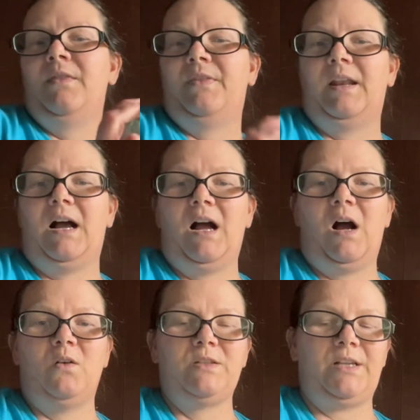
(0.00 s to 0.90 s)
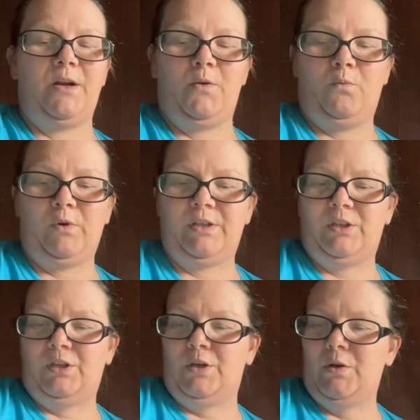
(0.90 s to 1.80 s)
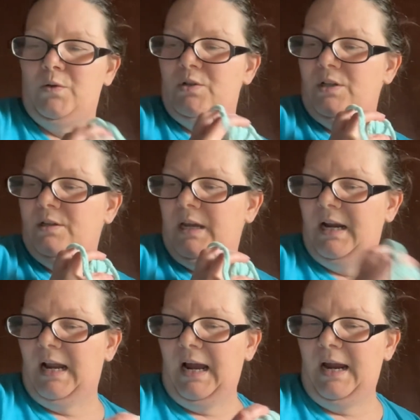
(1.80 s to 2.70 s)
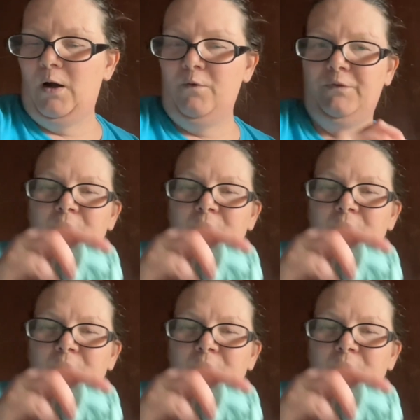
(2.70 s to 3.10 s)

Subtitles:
that I also wanted to use. And I have